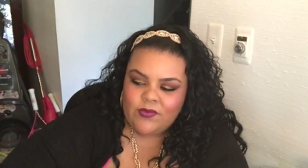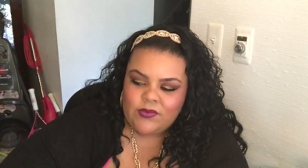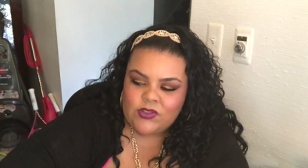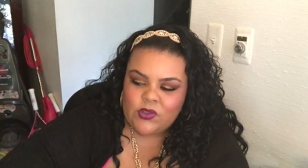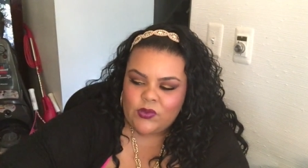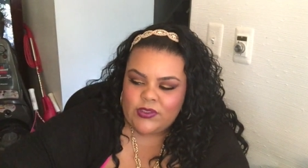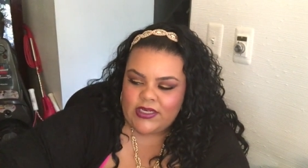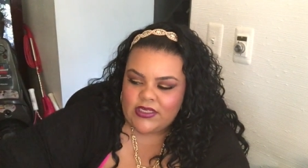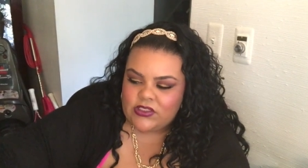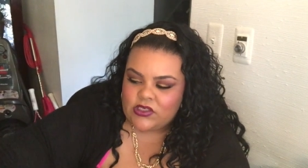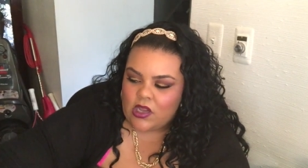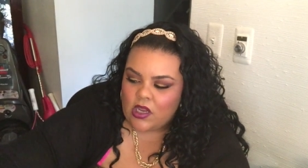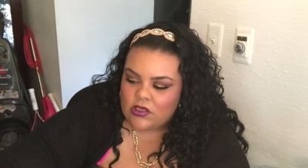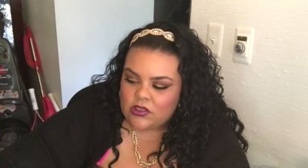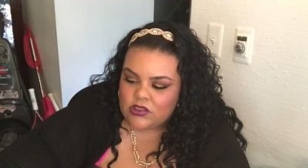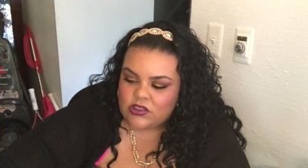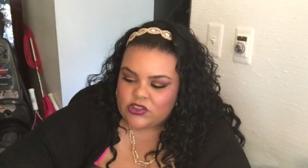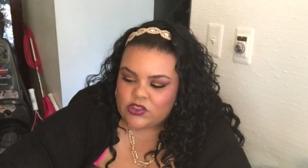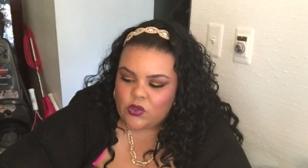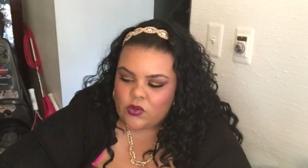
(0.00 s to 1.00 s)
It was only a
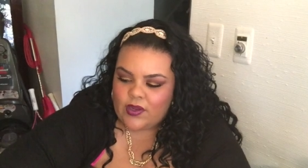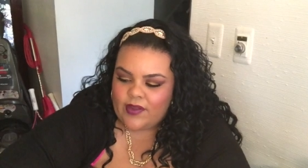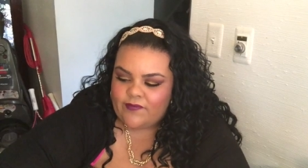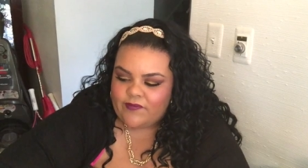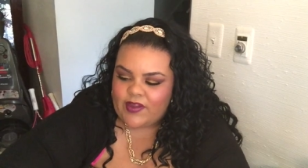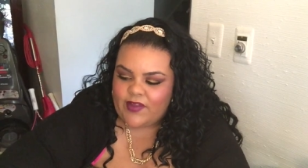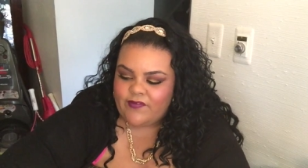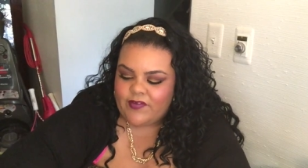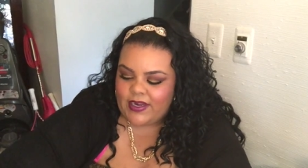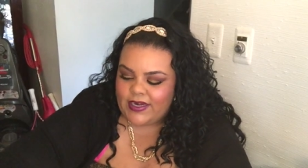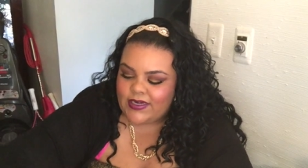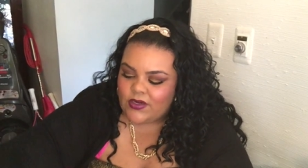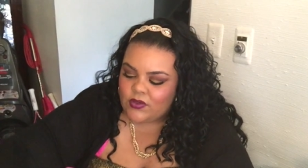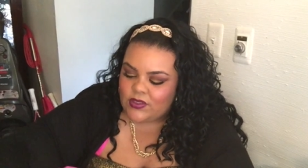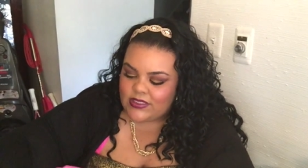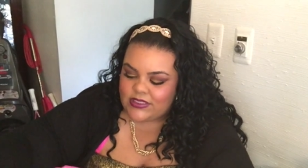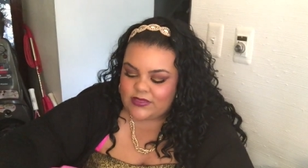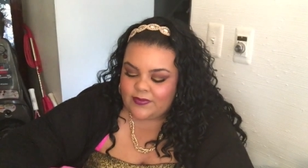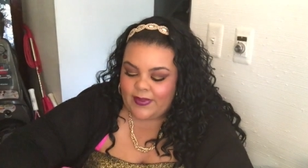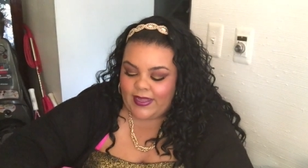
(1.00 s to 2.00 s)
dollar. So if I find
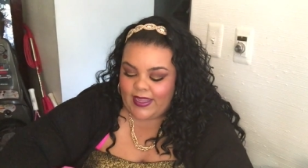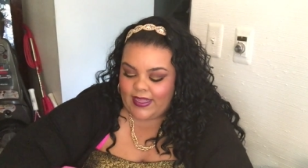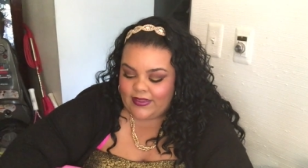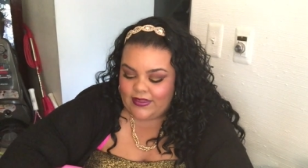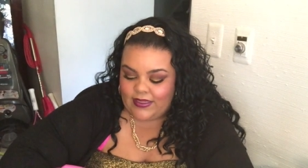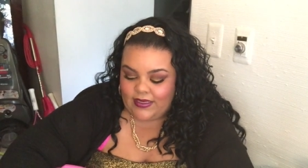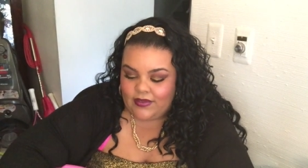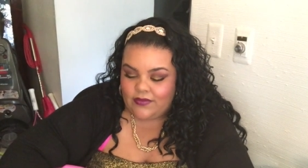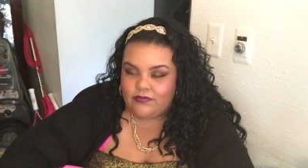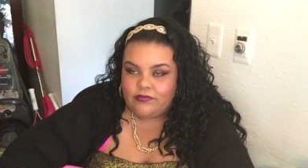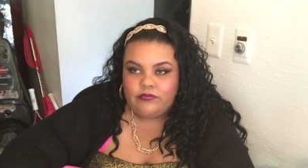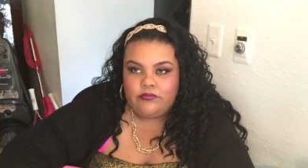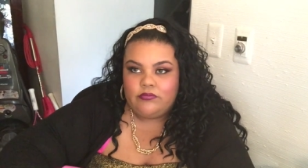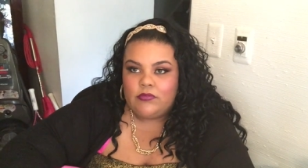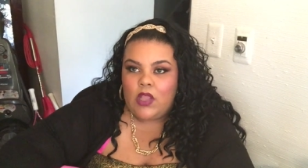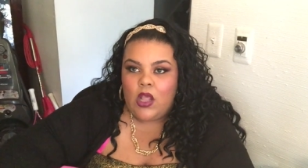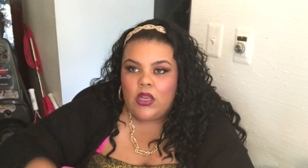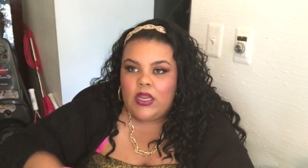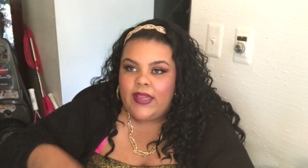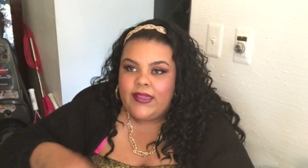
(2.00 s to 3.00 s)
out it's bad, then
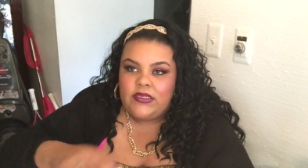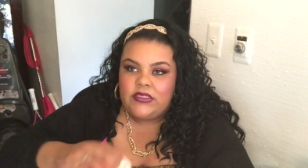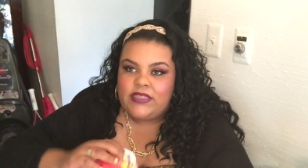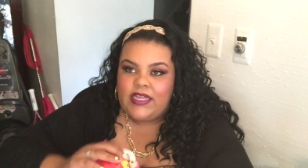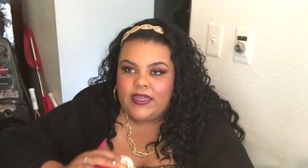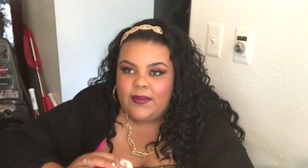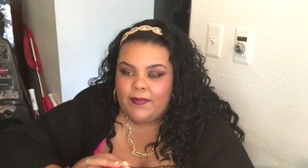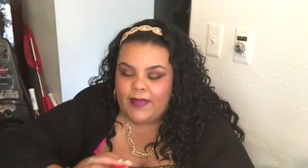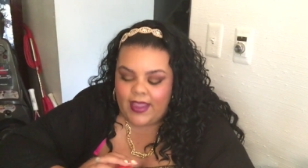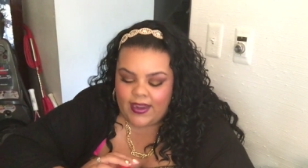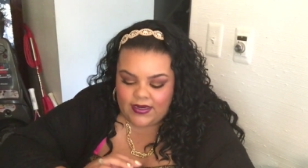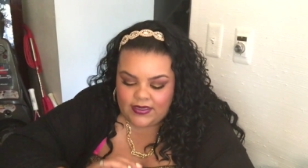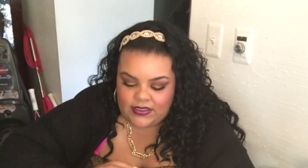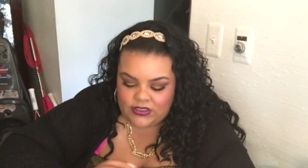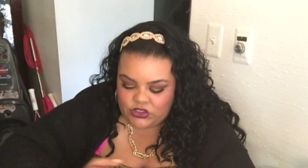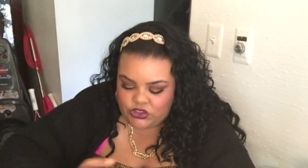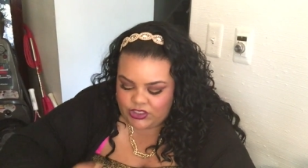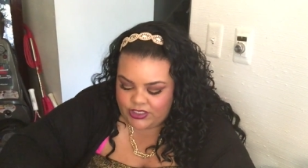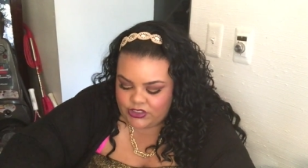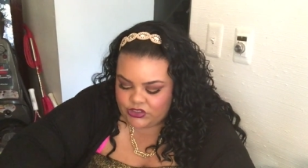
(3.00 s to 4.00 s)
I'll either take it back and
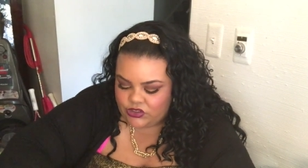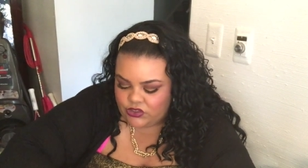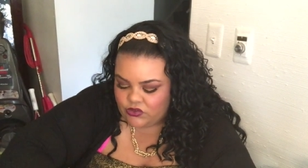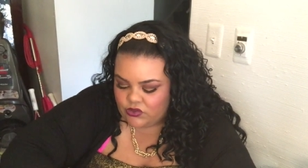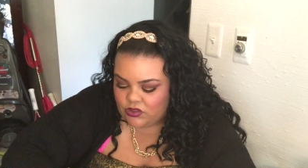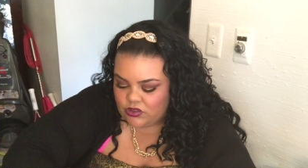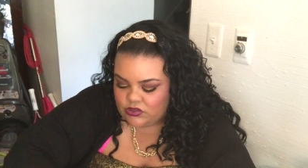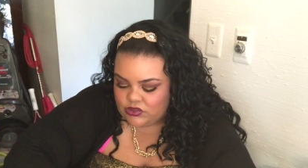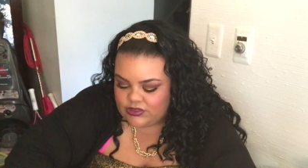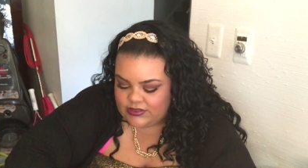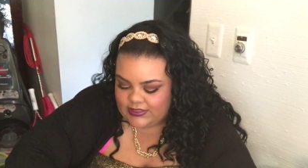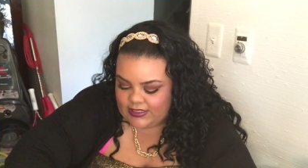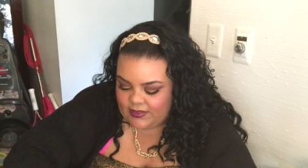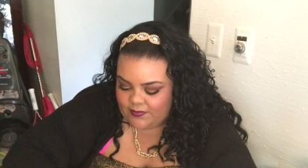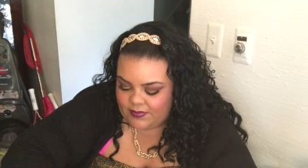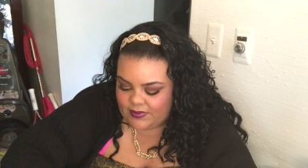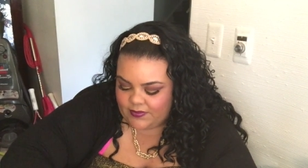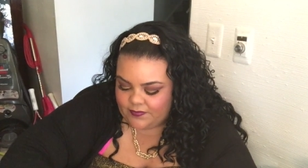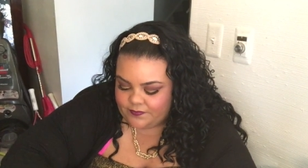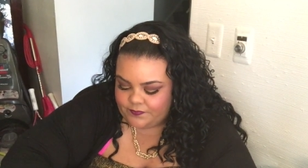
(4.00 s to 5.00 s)
exchange it or I'll just
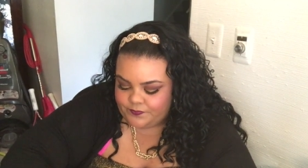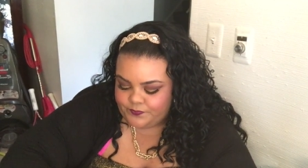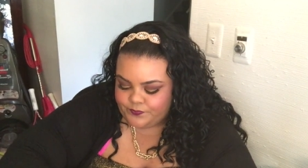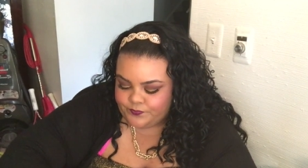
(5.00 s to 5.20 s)
keep it,